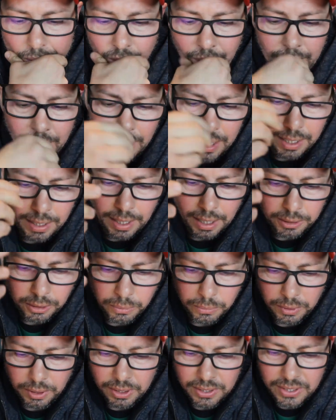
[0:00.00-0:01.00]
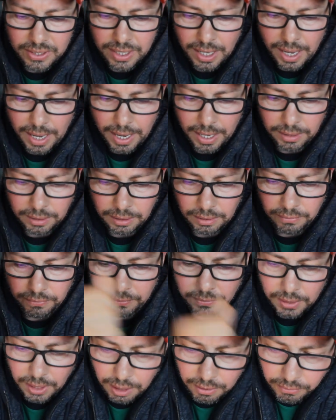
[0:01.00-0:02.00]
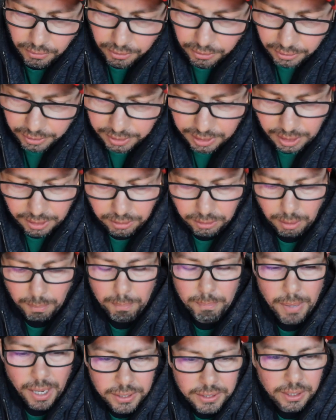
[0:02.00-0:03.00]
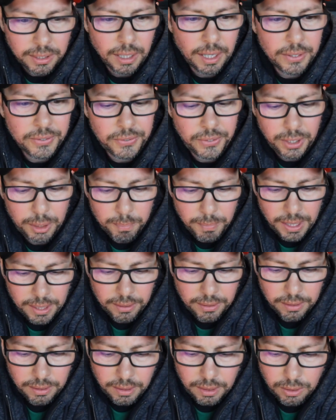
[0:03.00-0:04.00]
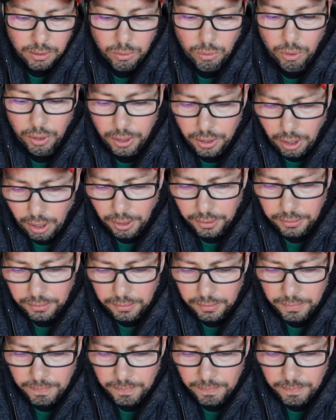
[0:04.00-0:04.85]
in Canada, to decide if they want to get a medical treatment or not.